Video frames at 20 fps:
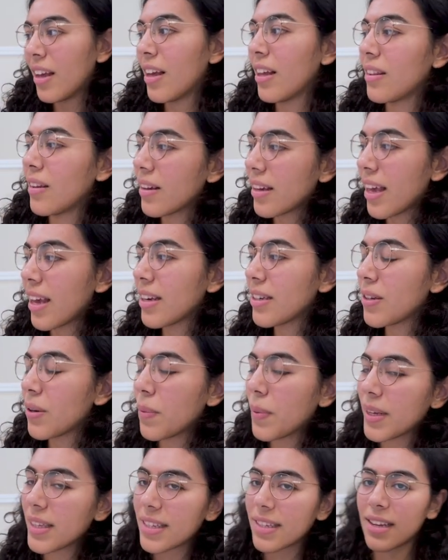looking to
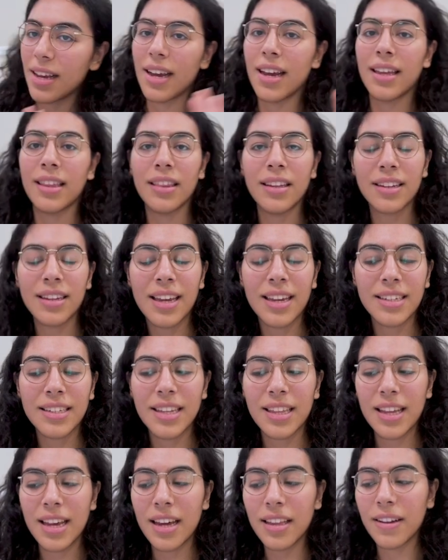one side, looking
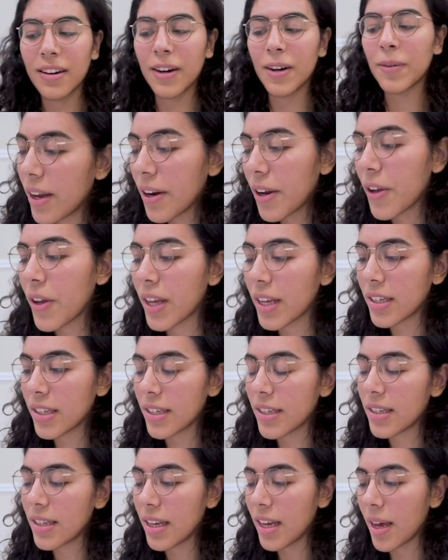to the other. Here you can
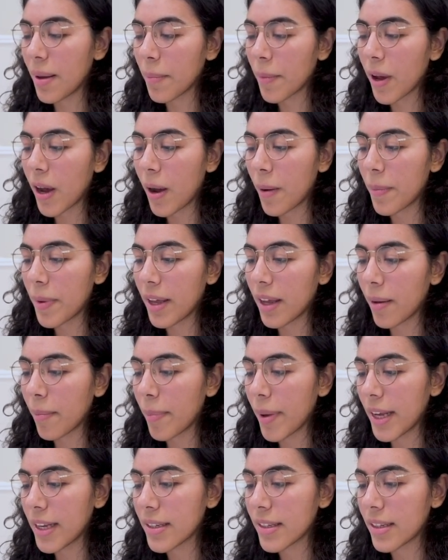just see I'm copying and
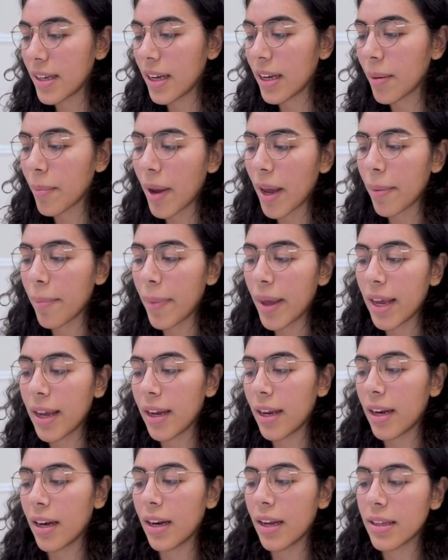pasting my
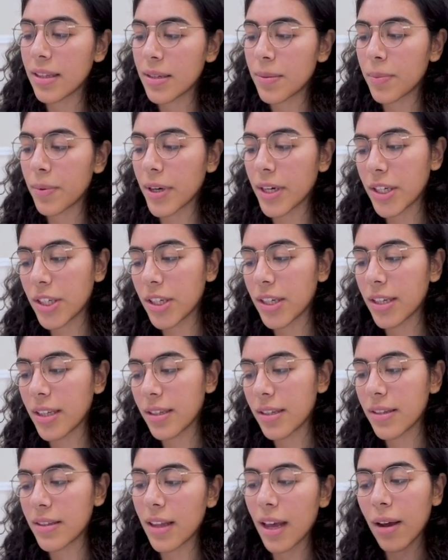main
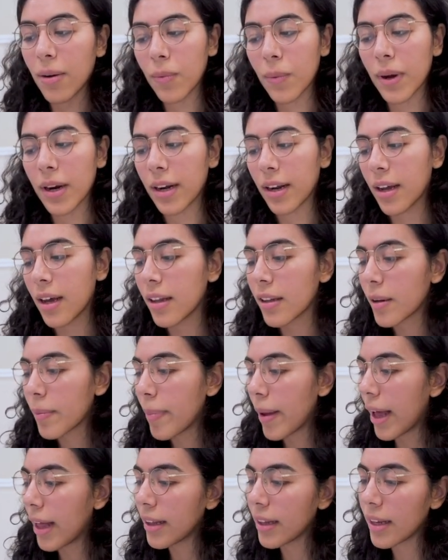inspirations. That one color
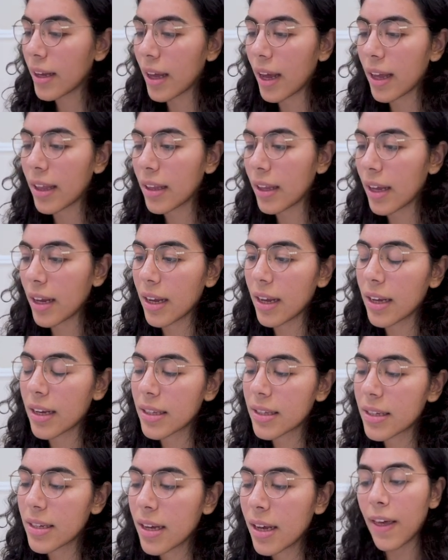palette I
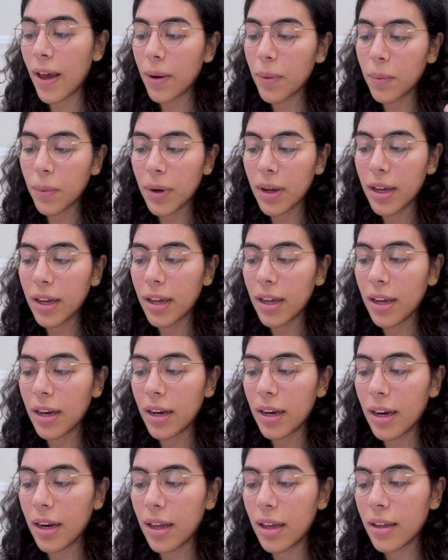liked, that
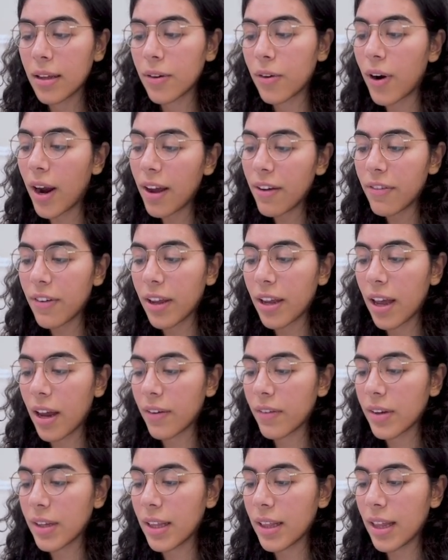one graphic I
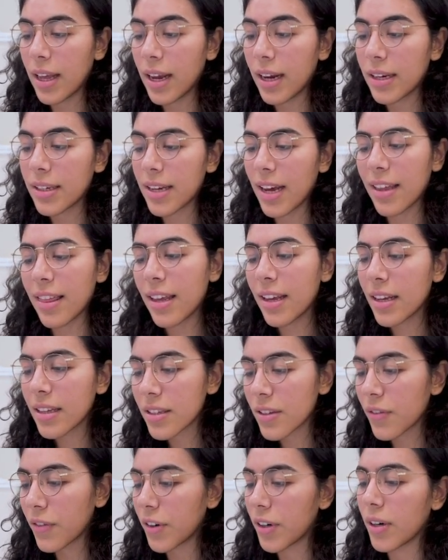really liked. I think
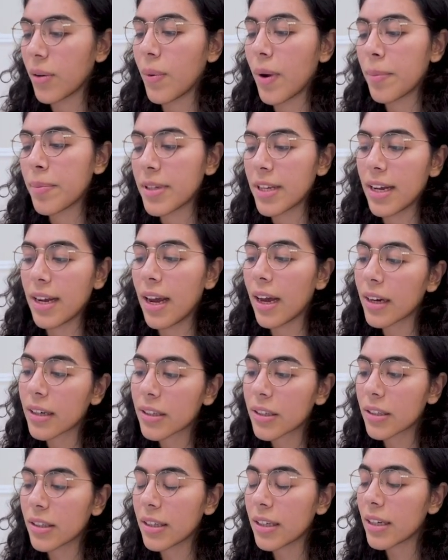it's for a website
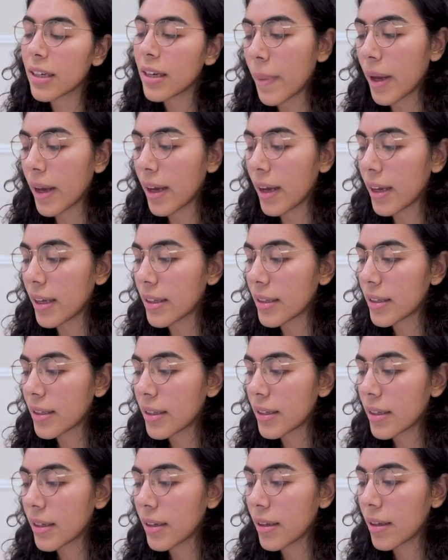actually,
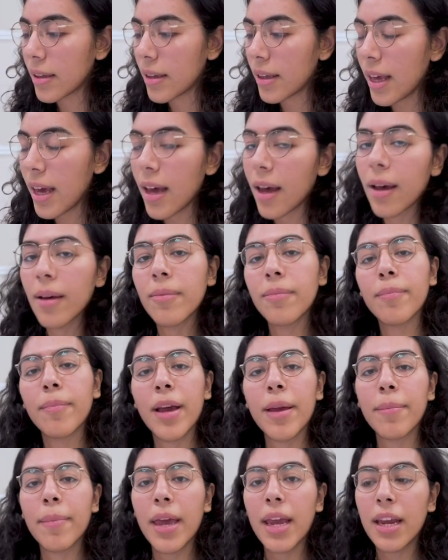but yeah,
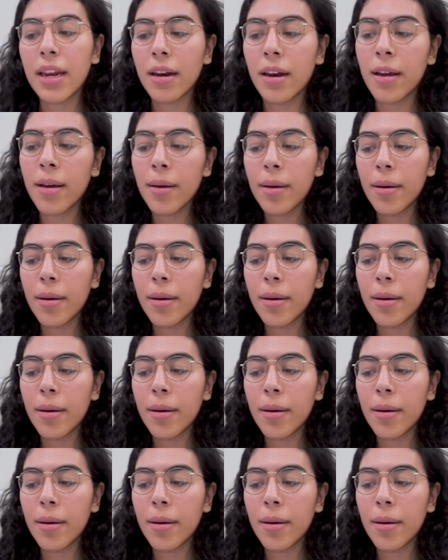my main